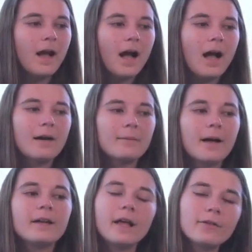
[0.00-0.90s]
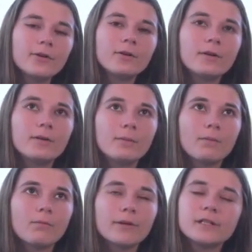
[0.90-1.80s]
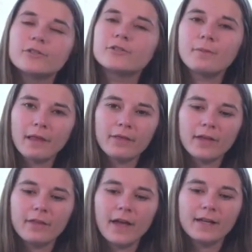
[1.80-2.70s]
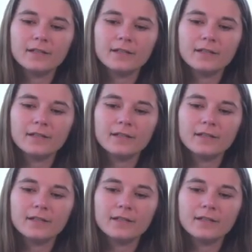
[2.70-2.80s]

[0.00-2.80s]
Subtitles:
Another research method that